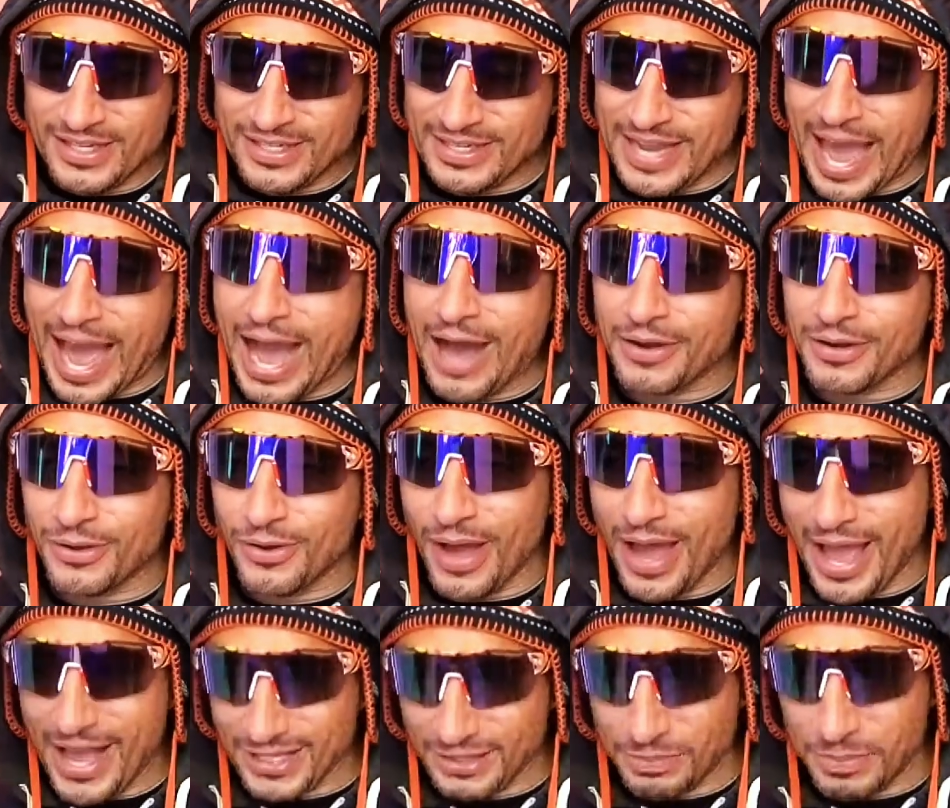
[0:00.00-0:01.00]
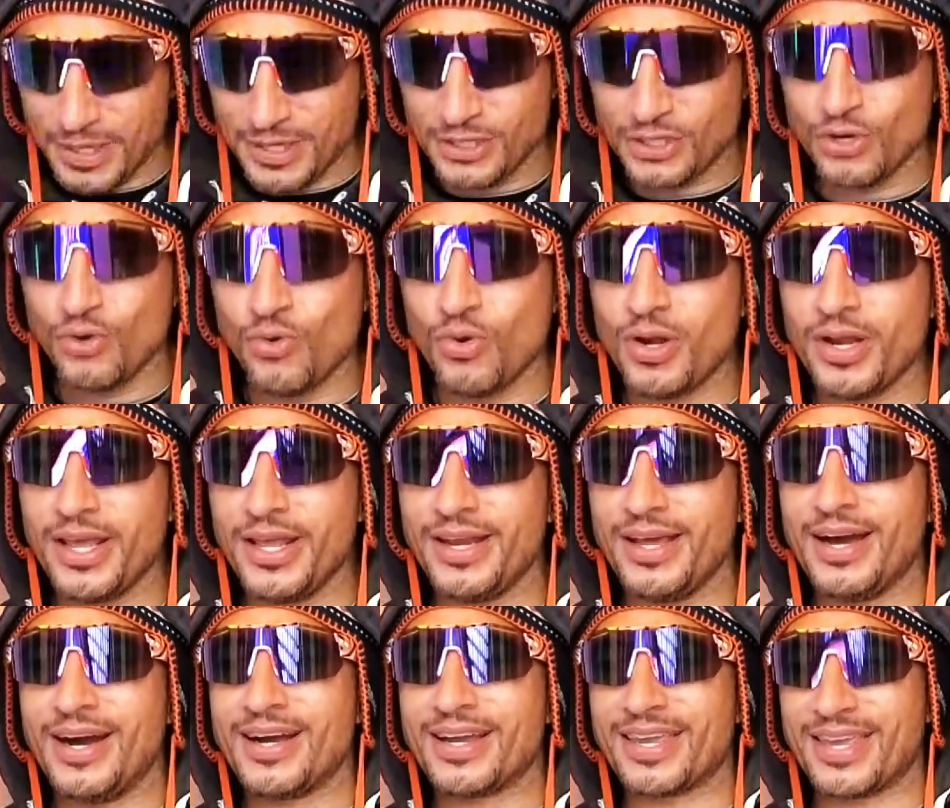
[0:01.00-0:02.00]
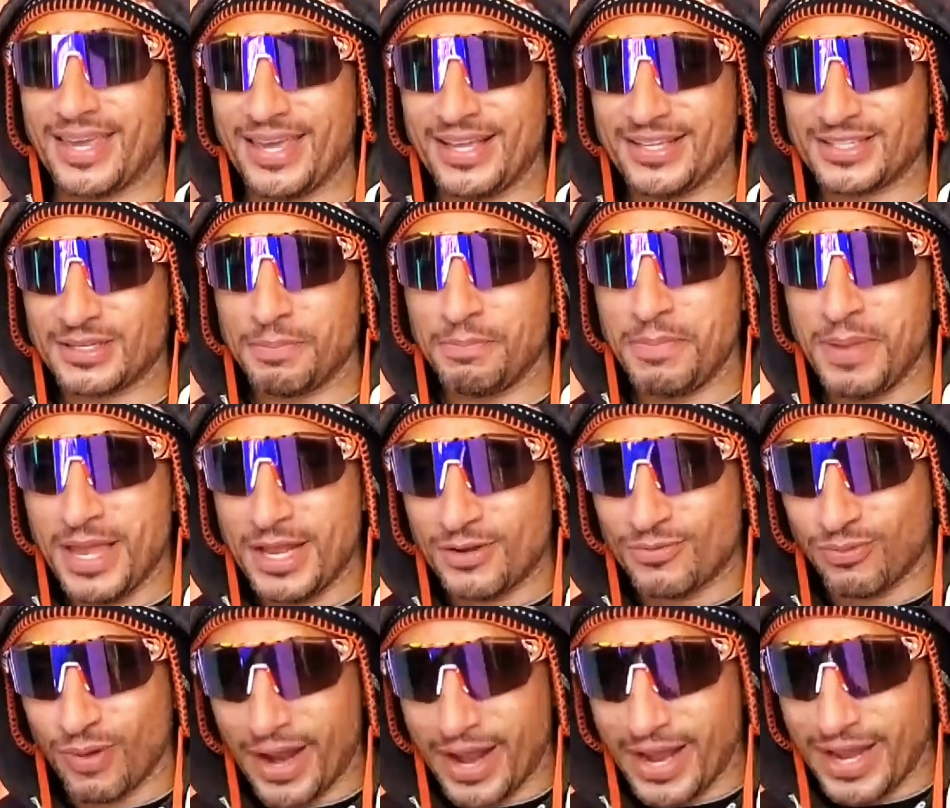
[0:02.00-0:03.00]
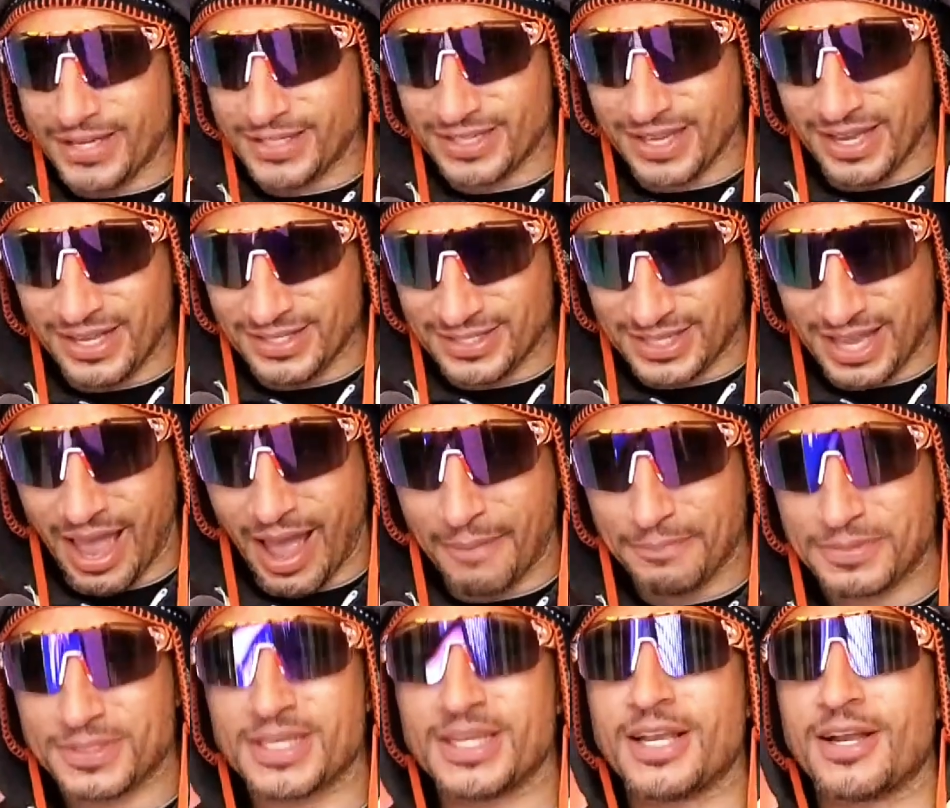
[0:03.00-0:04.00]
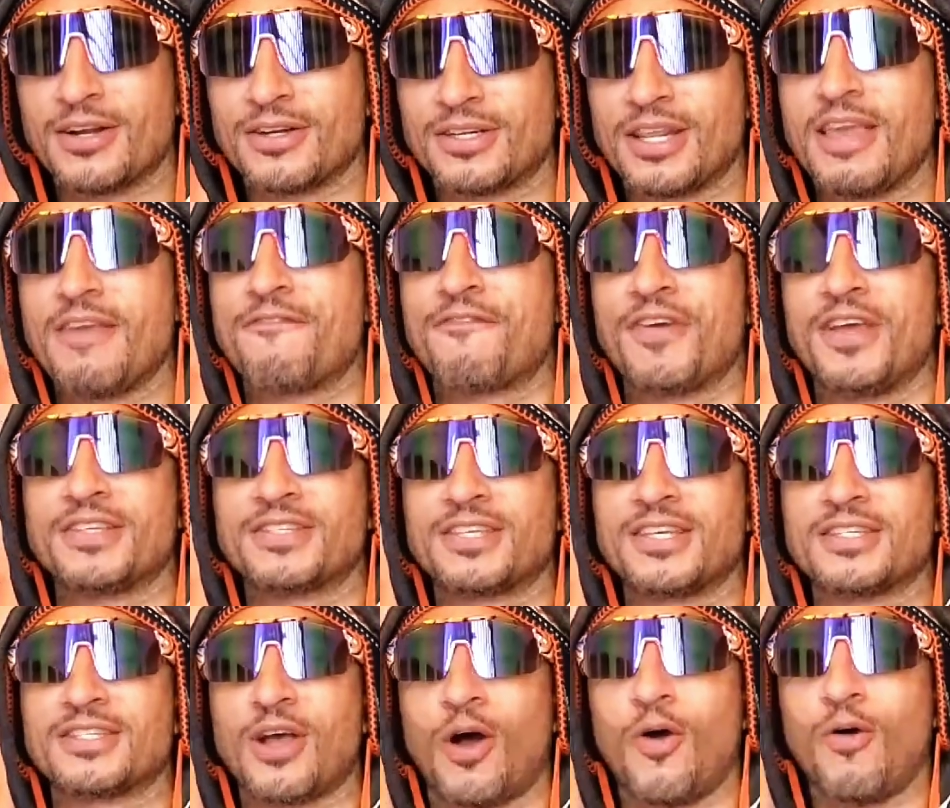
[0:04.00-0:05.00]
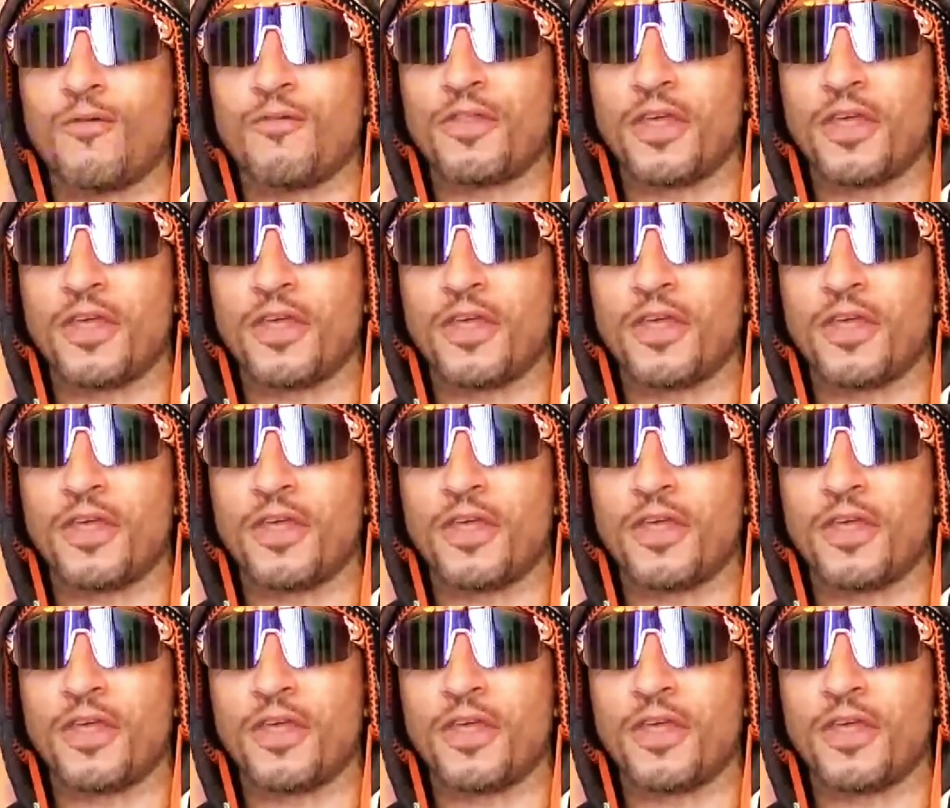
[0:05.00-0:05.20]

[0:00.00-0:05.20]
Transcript: Dowdle has been doing it against mid-range and top-tier defenses over